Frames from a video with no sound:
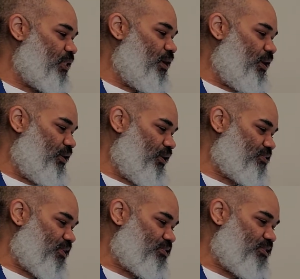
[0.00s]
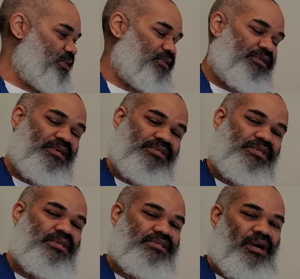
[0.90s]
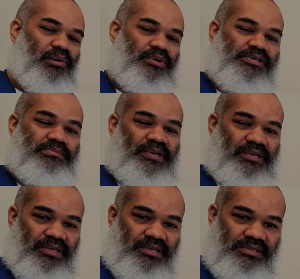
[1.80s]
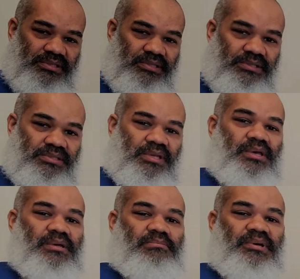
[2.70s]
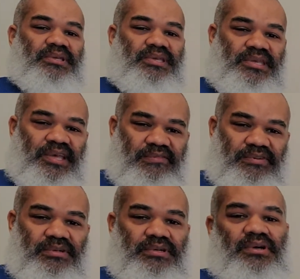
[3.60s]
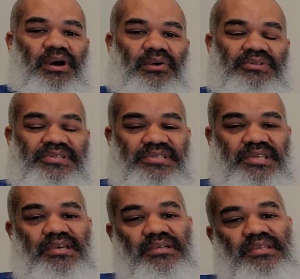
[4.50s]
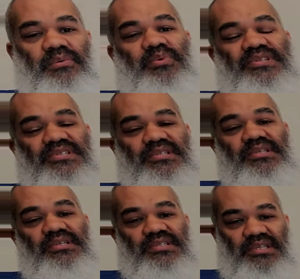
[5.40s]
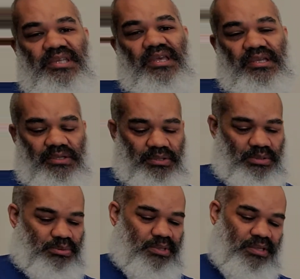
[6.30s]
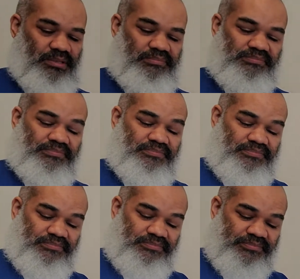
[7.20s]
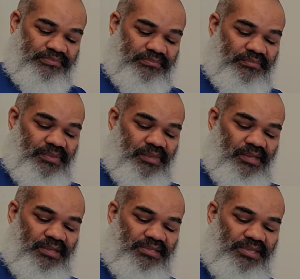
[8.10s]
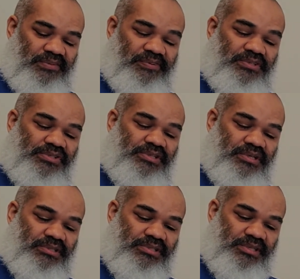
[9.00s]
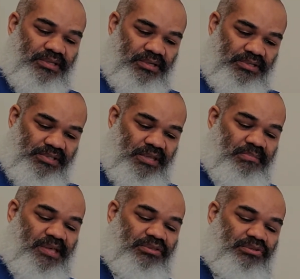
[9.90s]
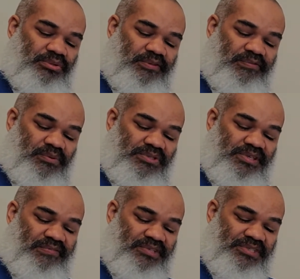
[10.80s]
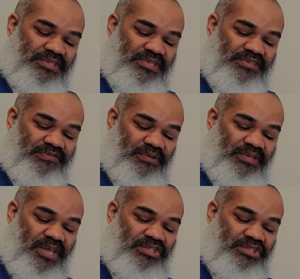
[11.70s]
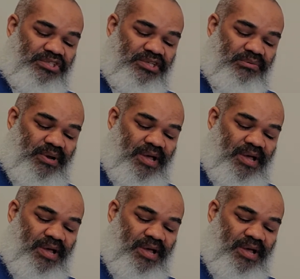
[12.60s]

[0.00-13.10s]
And as I said, yes, there's always been these things, but never on the scale that we see today, okay? It says, St. Matthew 24:7, it says, for nation shall